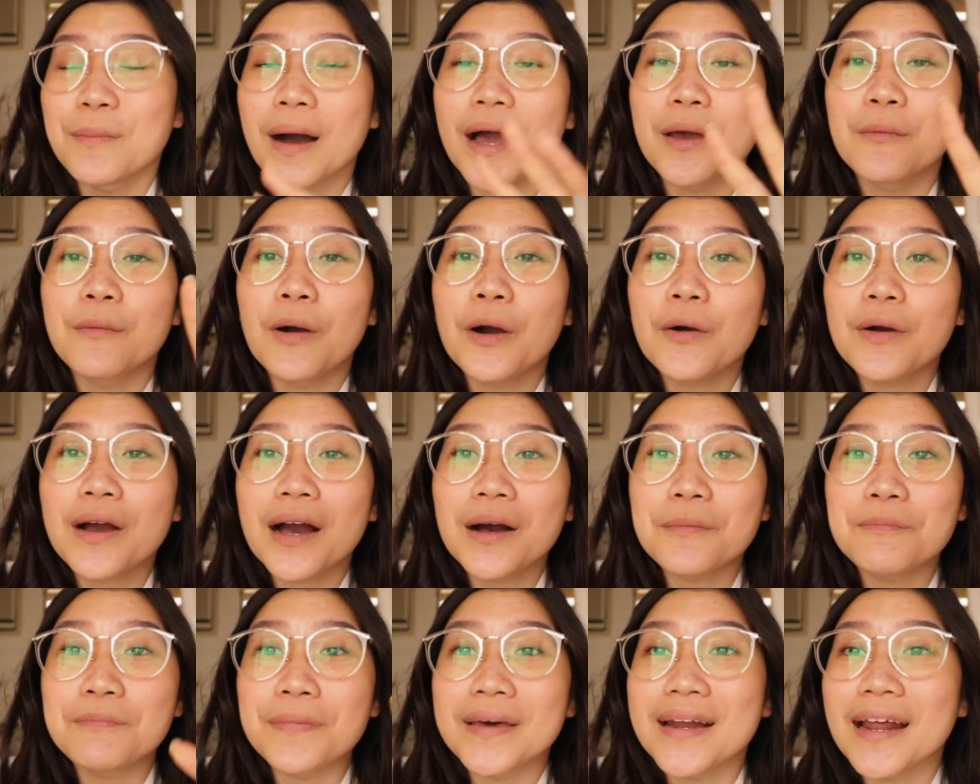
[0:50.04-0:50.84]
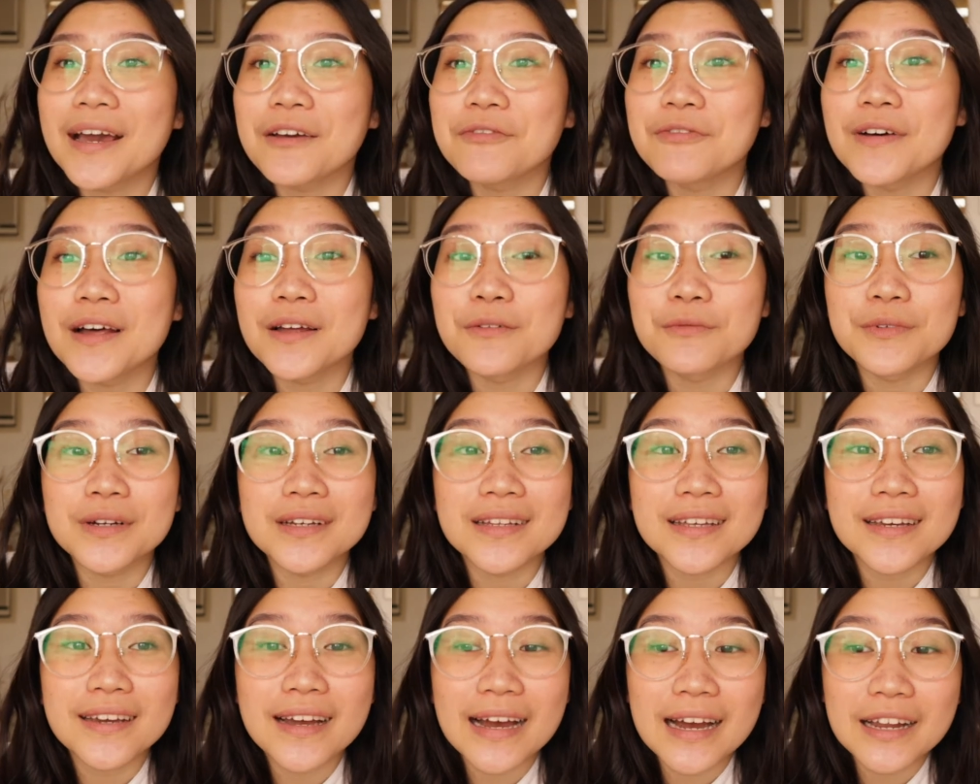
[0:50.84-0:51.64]
I woke up and I felt
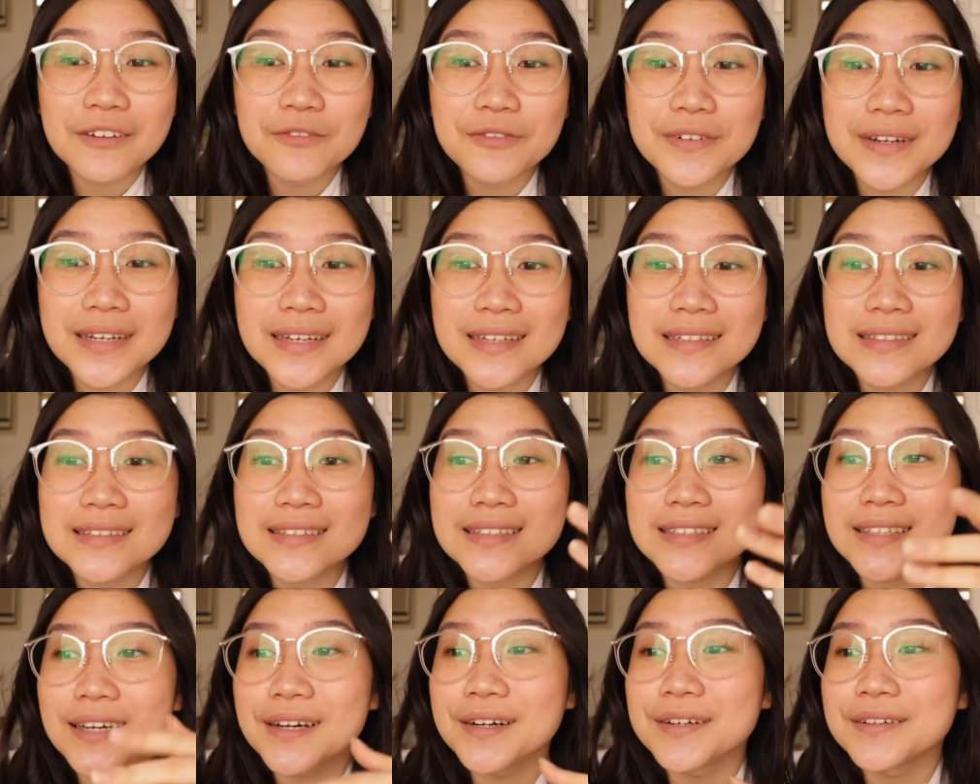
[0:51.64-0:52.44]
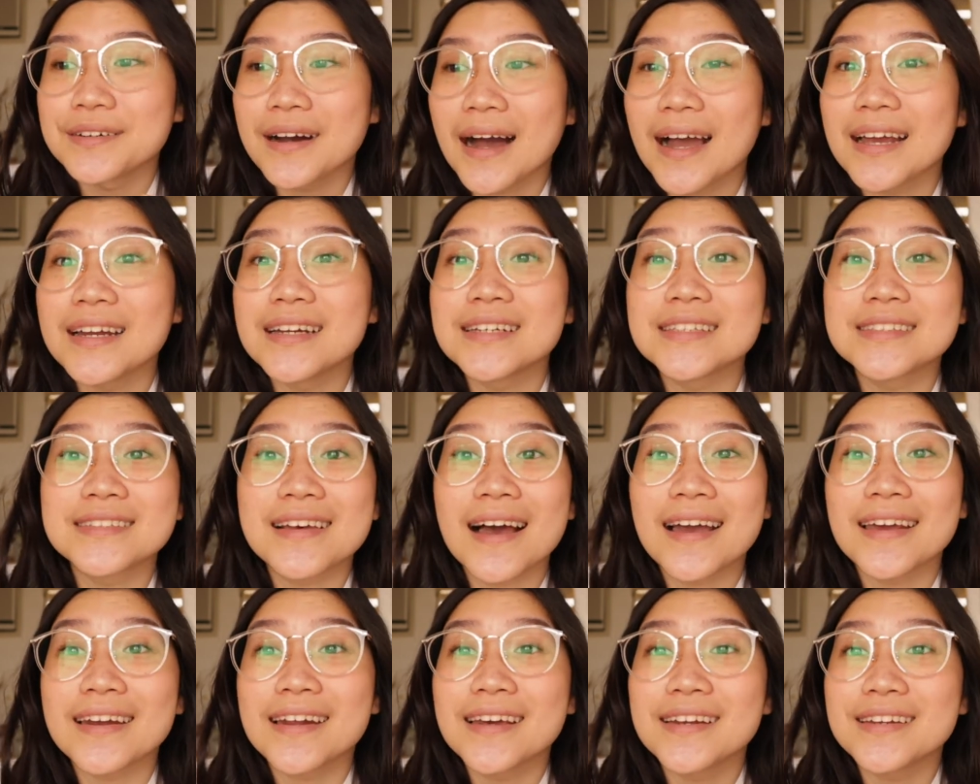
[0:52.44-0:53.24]
really confident, so I
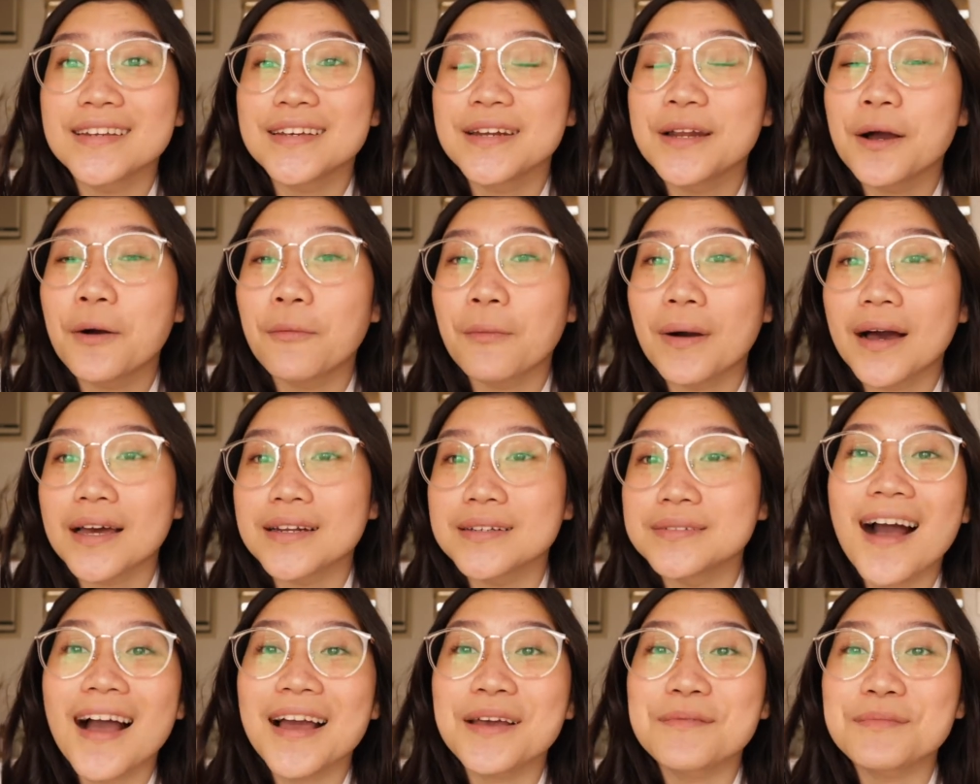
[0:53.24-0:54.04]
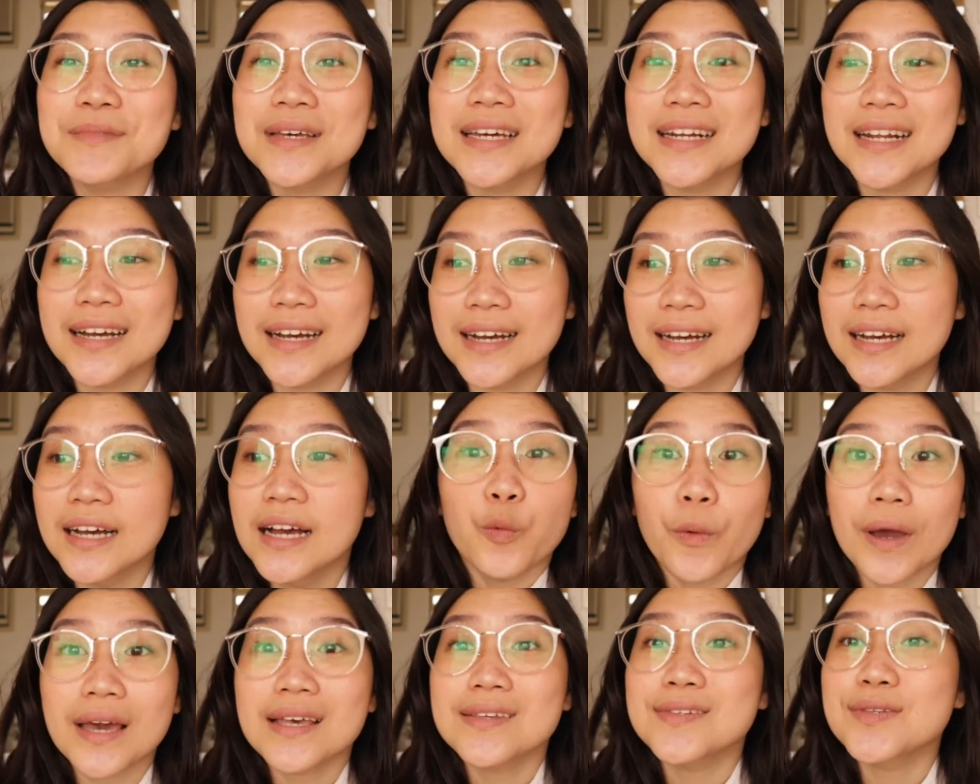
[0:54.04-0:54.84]
decided, you know what, I'm gonna
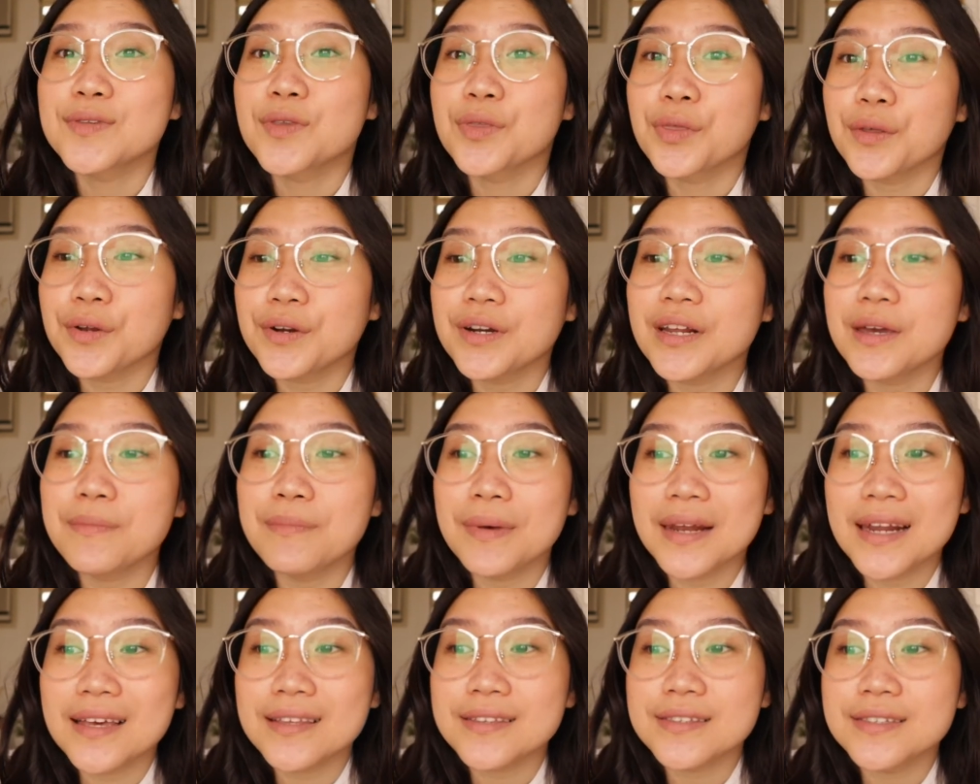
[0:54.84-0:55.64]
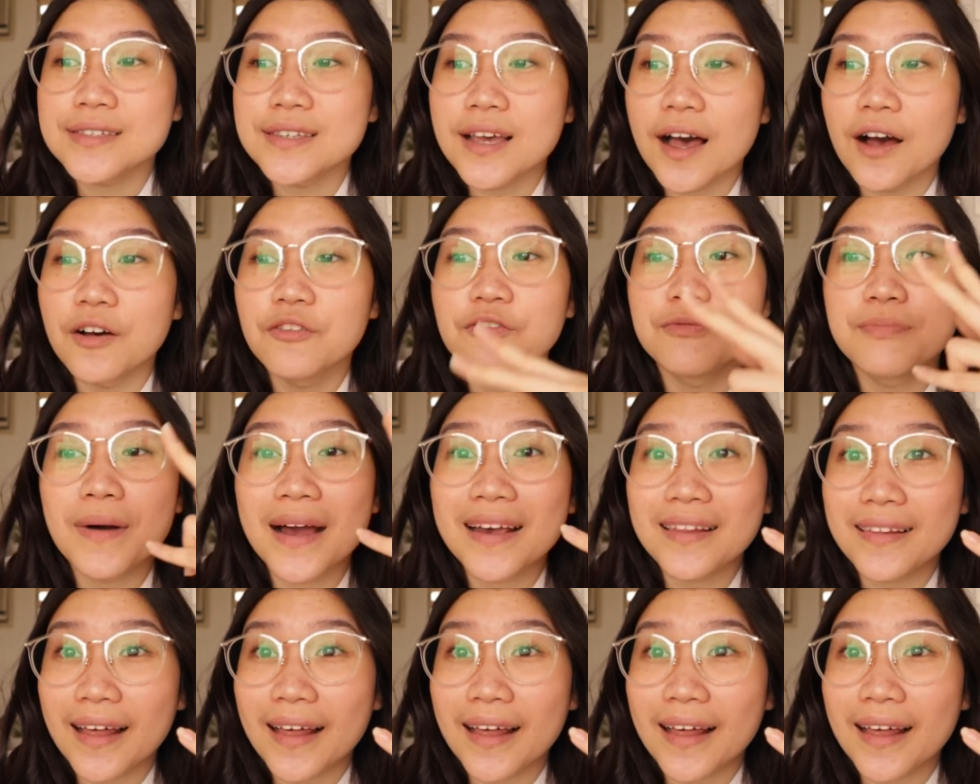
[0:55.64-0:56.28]
waste 30 minutes of my